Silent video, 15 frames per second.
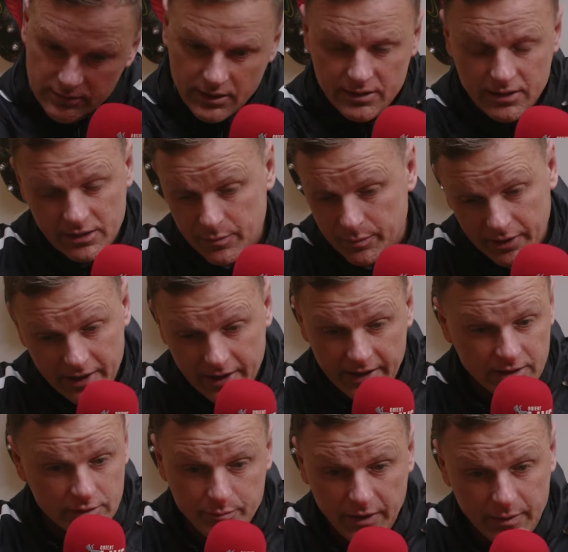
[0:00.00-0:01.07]
And then you're playing
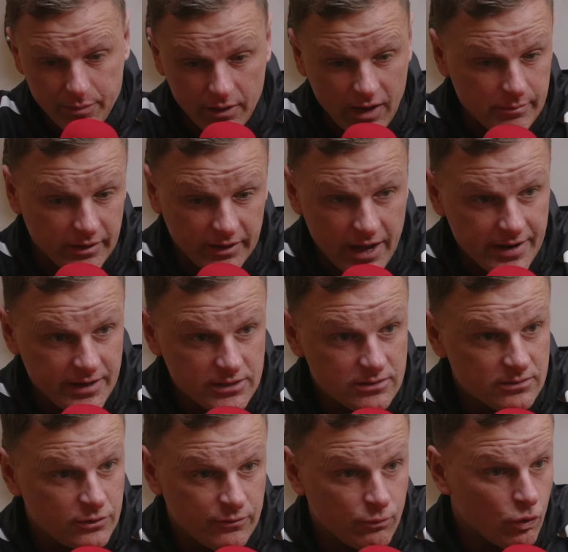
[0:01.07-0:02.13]
against people like
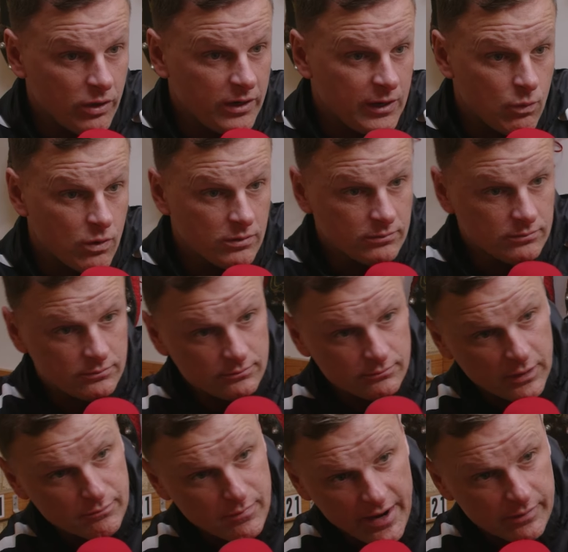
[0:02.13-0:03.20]
McGuinness, who've won League One.
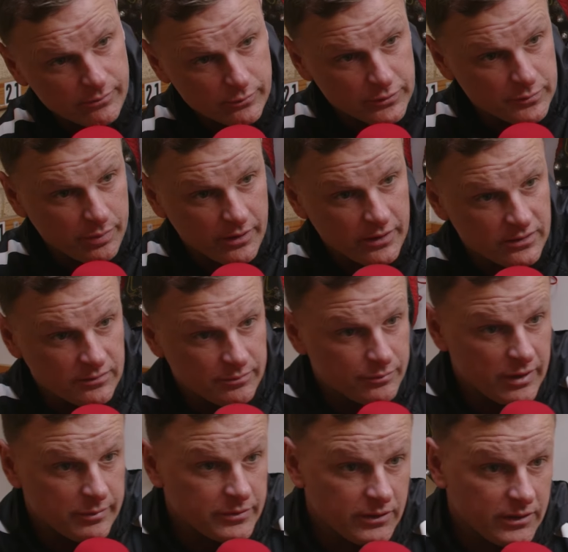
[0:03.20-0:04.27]
McManaman has played in the
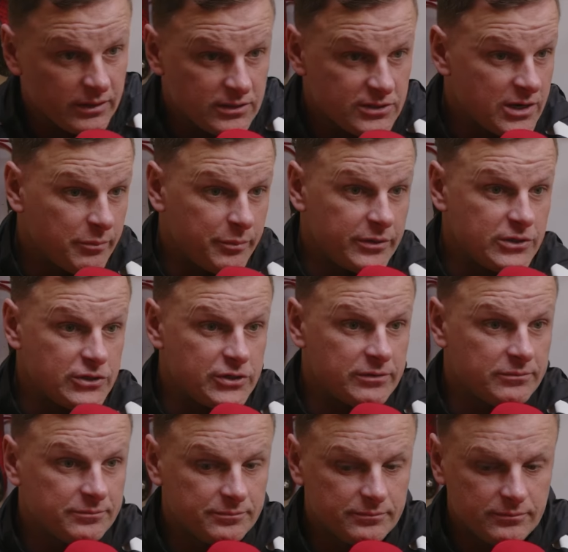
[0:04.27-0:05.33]
Premier League Championship.